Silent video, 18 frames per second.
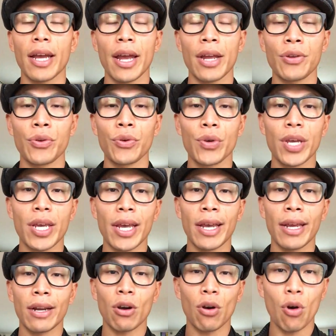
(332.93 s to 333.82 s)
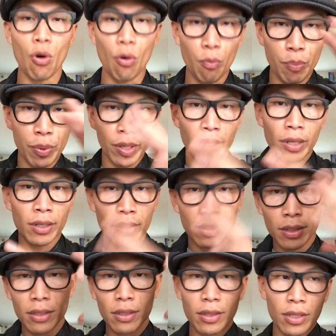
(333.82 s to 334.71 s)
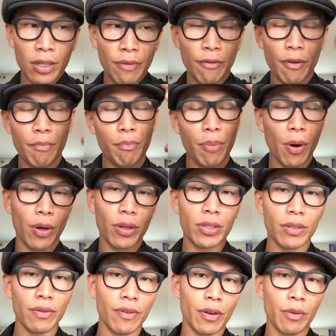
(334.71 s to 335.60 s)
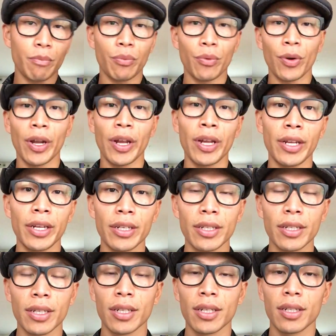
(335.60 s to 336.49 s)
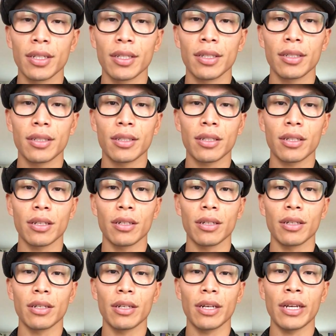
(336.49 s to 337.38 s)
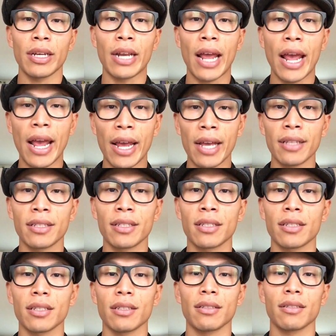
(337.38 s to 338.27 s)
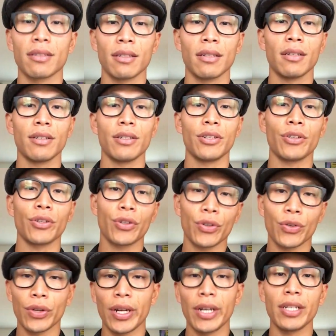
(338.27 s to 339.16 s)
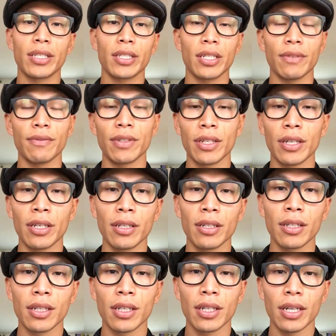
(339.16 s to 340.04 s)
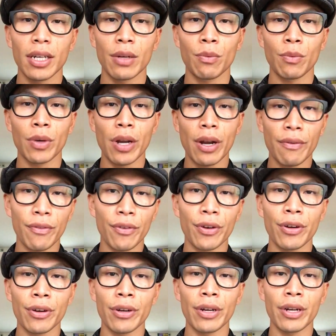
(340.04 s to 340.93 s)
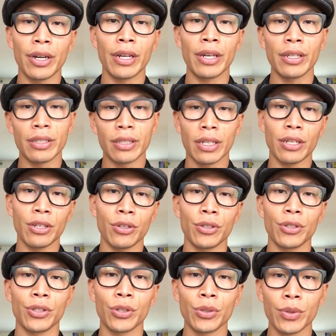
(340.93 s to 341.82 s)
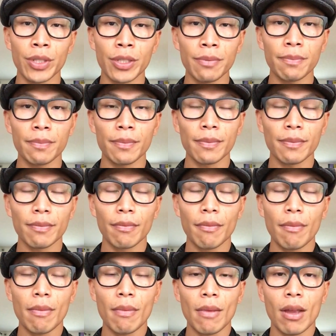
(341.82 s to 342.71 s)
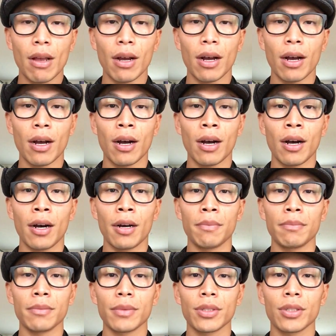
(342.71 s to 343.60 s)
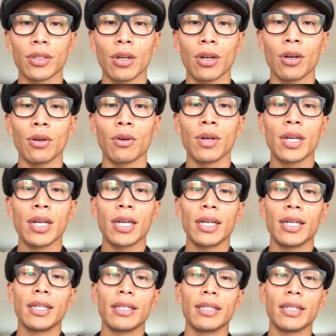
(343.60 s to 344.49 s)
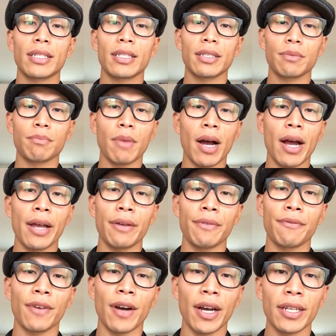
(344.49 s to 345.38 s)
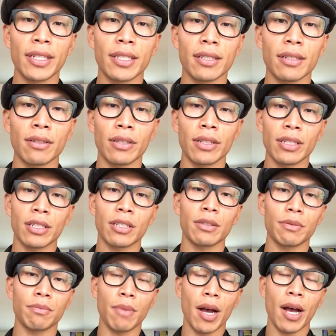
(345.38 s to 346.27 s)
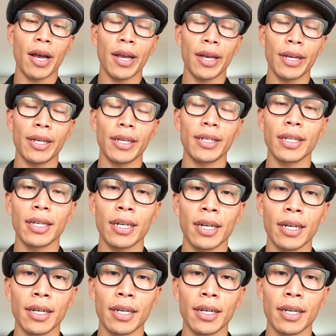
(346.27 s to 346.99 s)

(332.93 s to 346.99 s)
and you can't open different parts of your brain to enhance your creativity in whatever it is that you're doing. So this is my advice. This is my